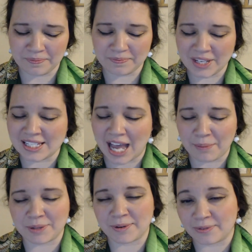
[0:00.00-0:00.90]
it's
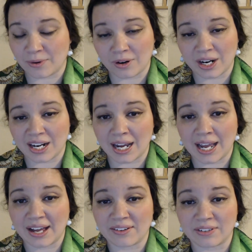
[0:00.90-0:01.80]
happened before and I
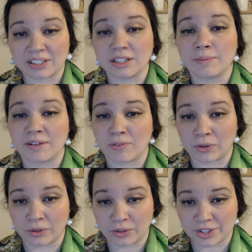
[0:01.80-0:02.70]
have a little bit of an
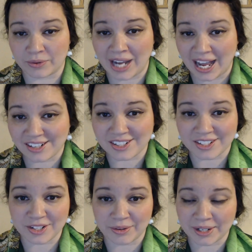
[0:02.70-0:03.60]
allergic reaction
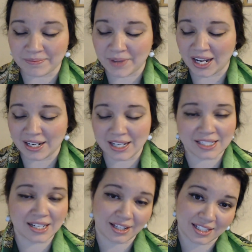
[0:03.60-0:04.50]
to it. And it's
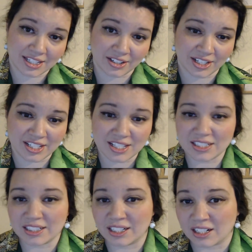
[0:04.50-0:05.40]
nothing serious, just a
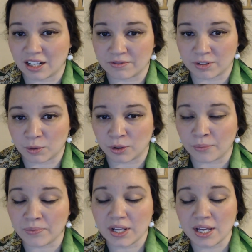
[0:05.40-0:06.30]
little uncomfortable.
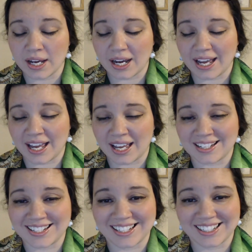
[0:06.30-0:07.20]
And